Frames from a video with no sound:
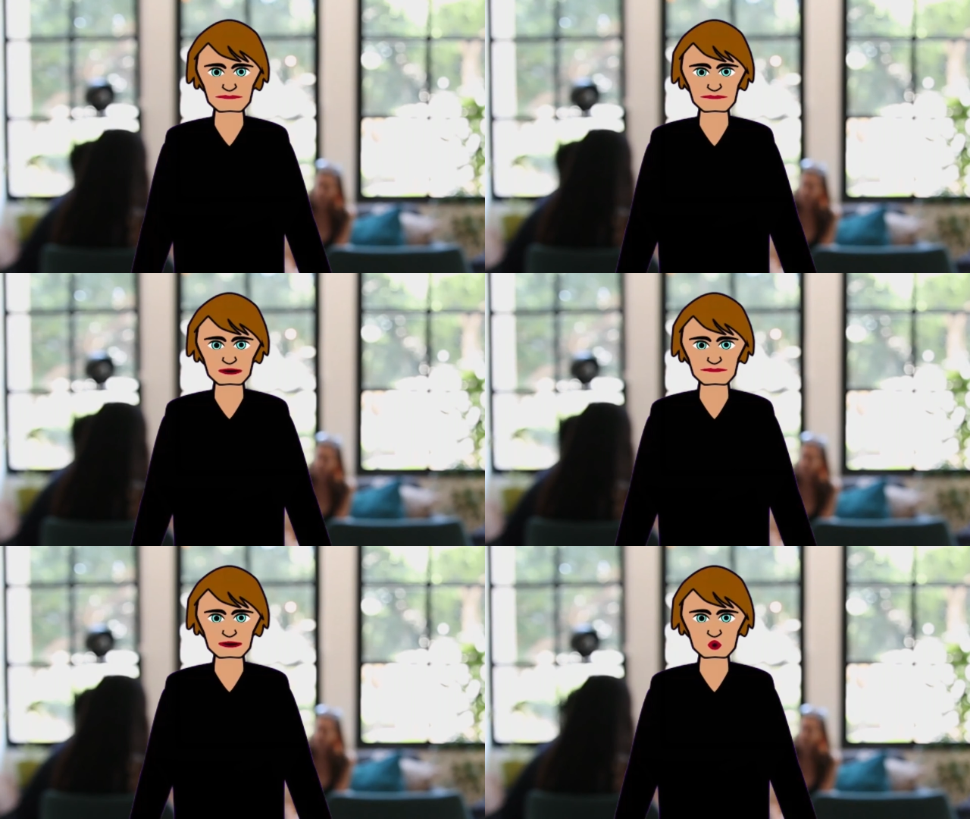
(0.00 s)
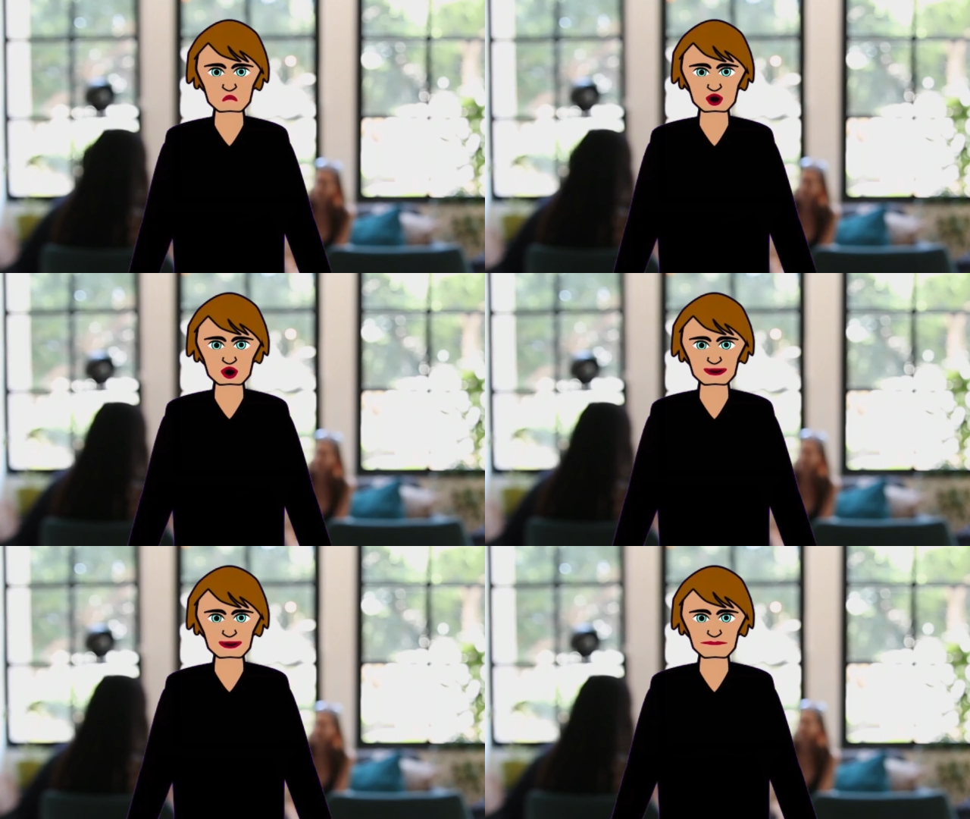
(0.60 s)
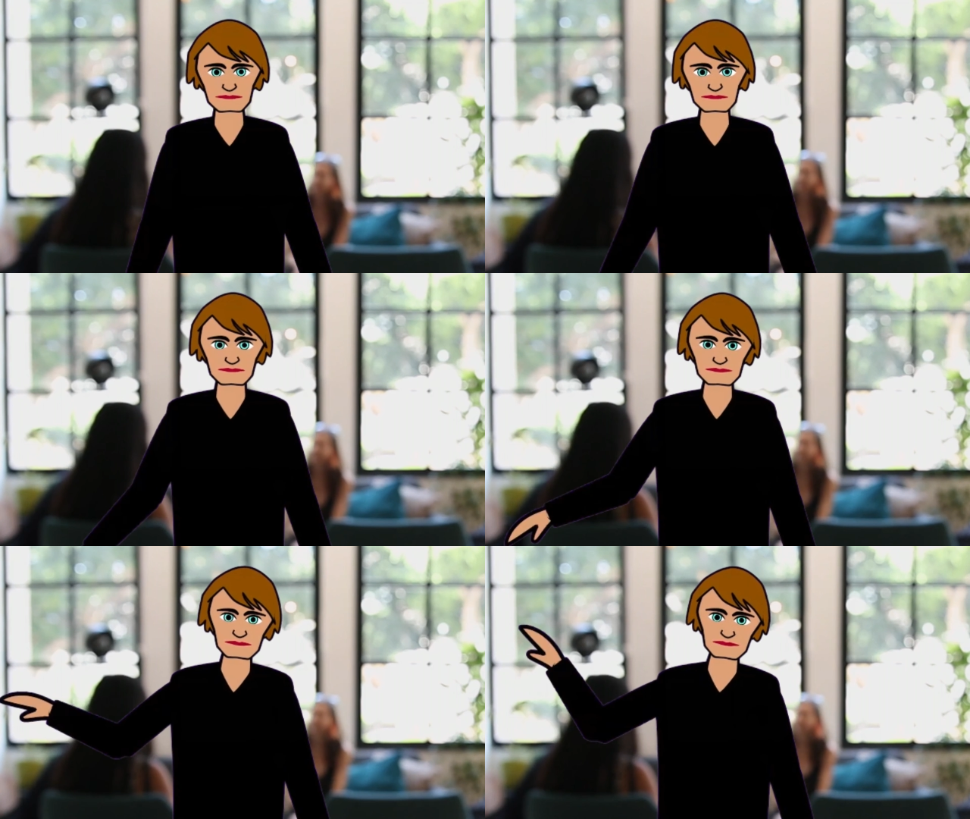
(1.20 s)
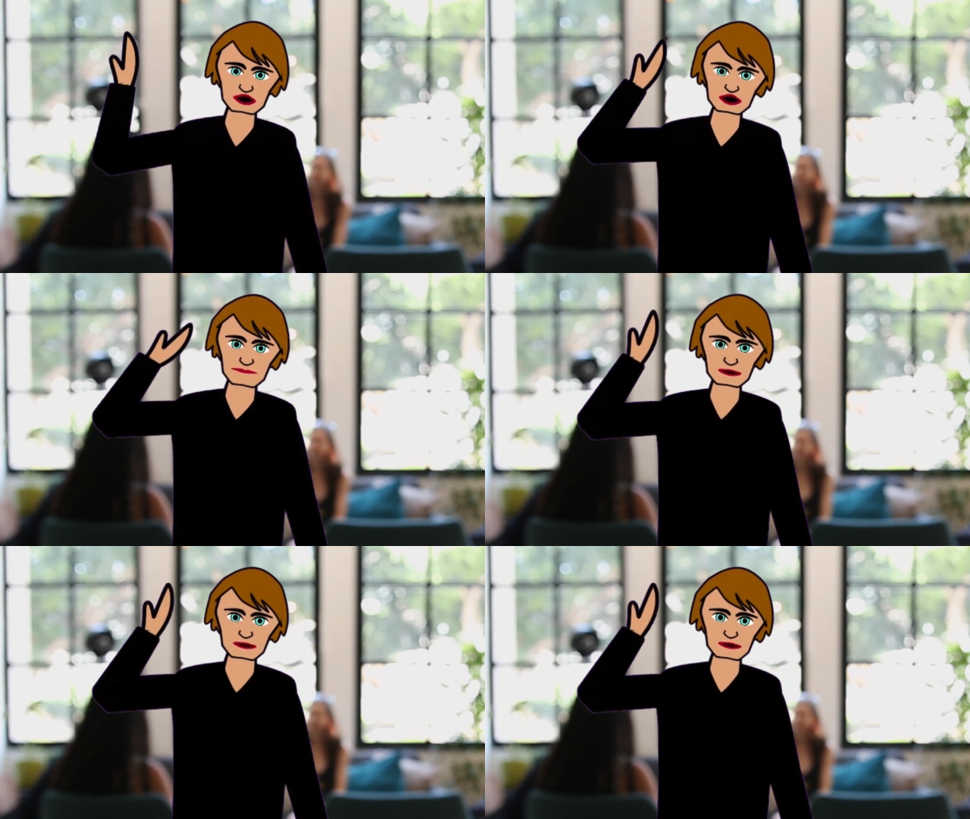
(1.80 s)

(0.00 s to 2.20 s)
Thank you for watching, and